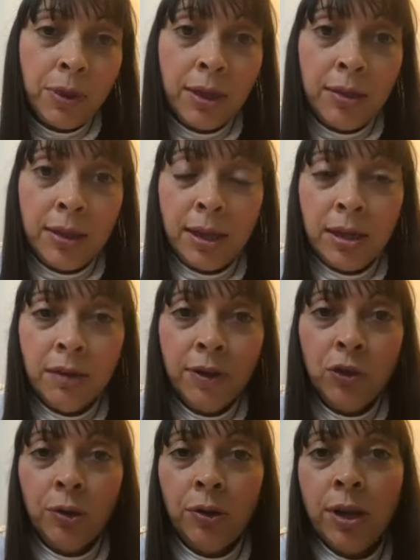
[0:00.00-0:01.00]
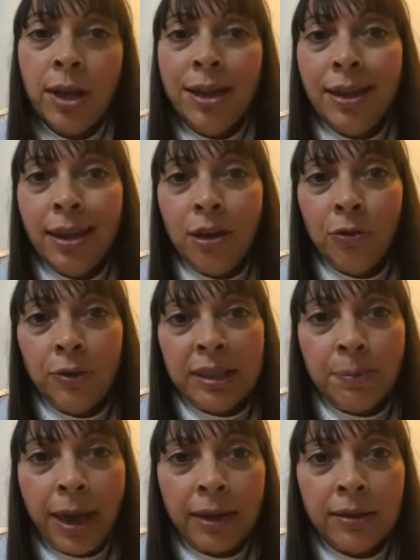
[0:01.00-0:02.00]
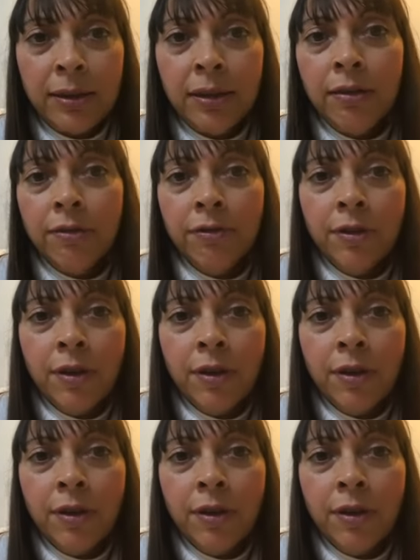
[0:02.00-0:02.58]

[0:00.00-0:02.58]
individual, irrespective